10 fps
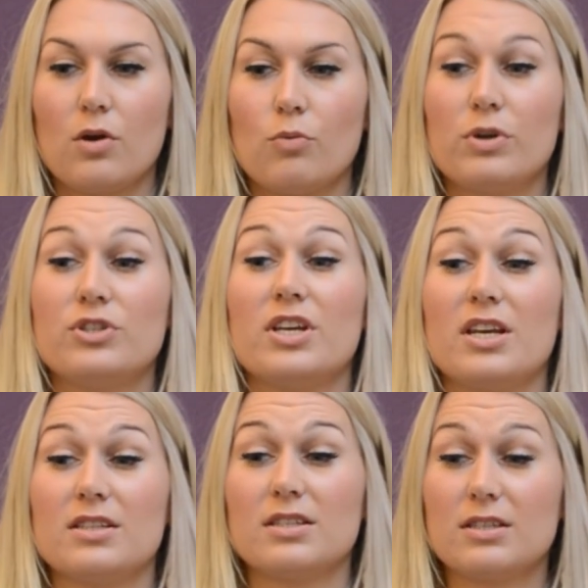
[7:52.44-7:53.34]
which
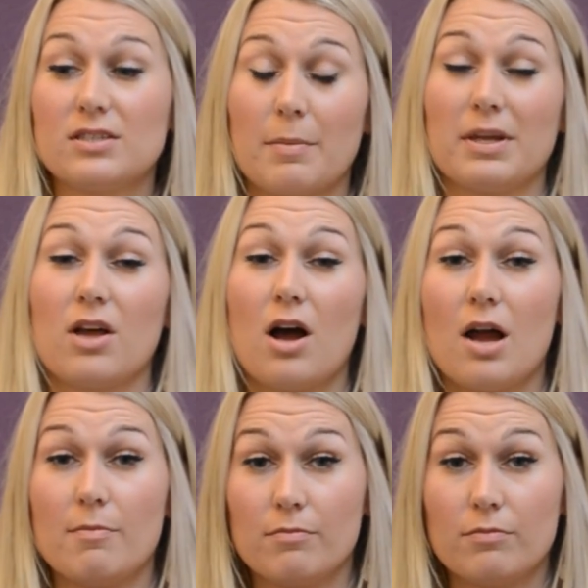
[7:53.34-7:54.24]
is something that
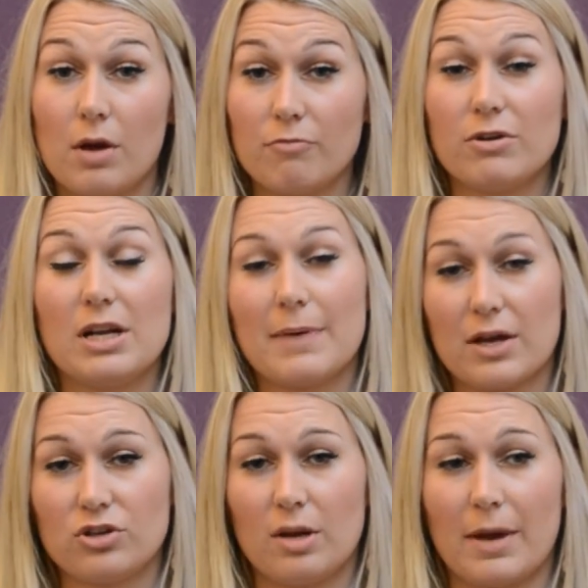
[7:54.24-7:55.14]
I'm really
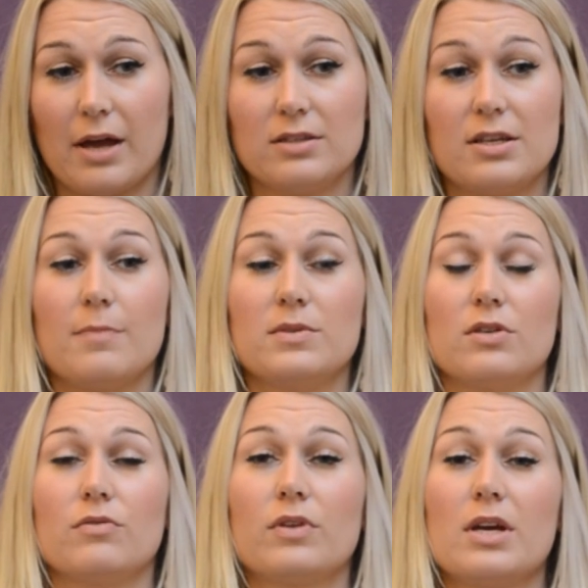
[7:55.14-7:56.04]
passionate about in terms of
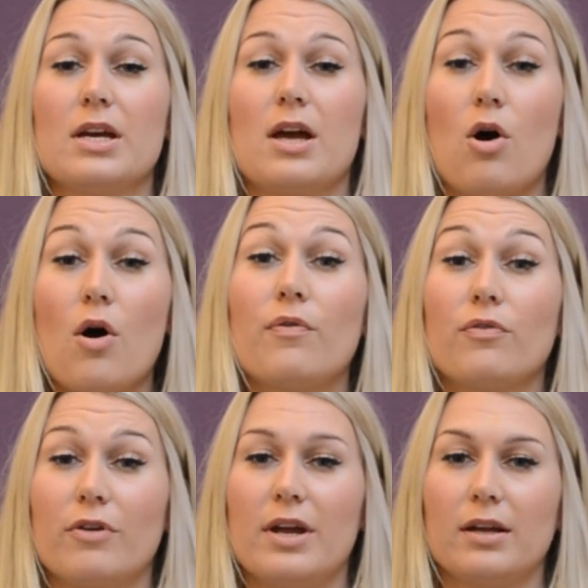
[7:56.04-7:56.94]

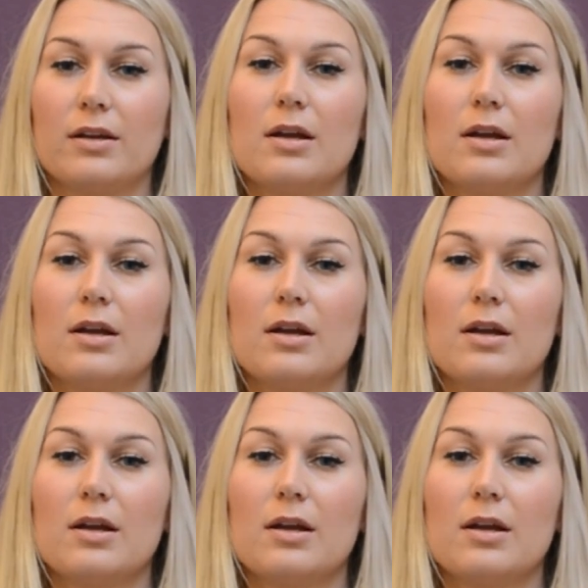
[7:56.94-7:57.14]
offering